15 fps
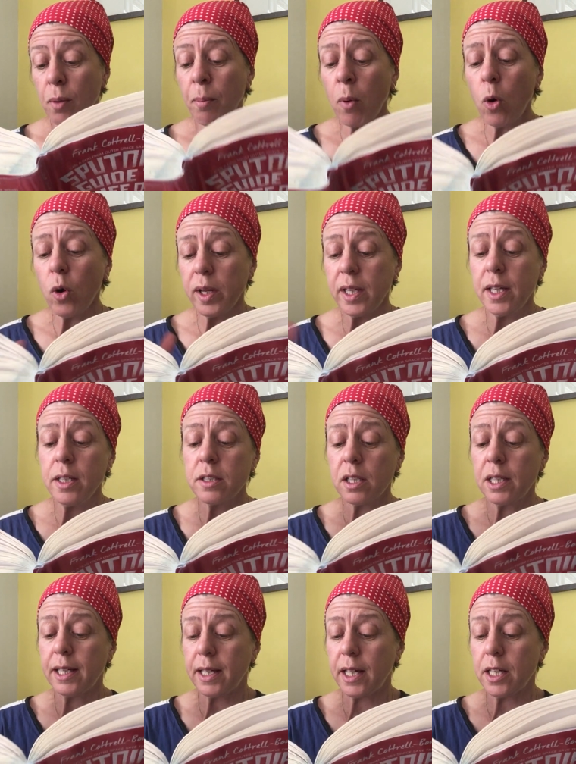the more
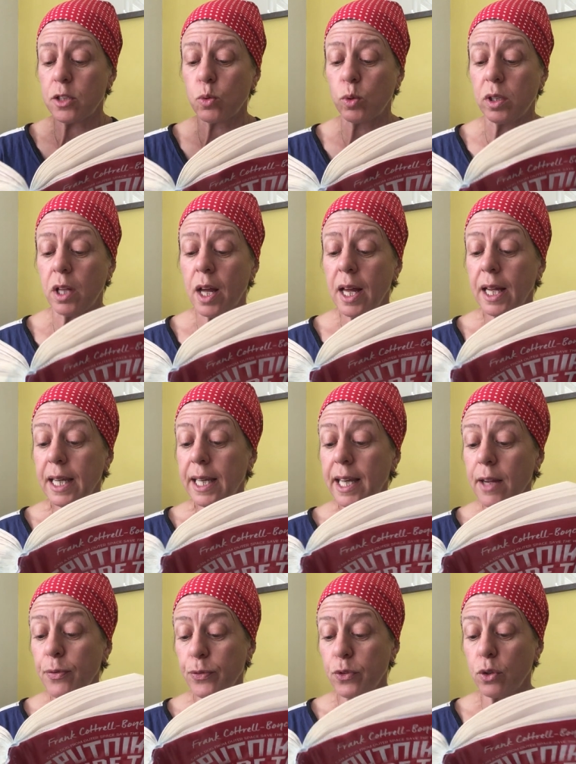easily it will
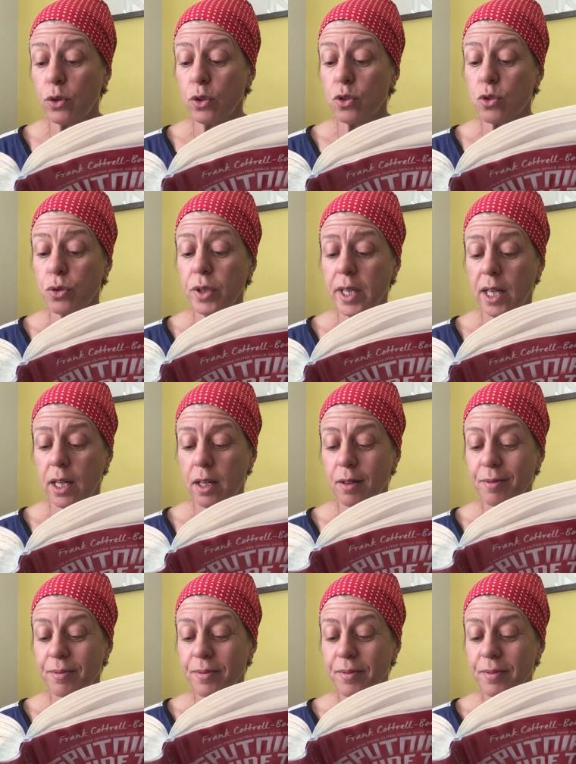lift the tree.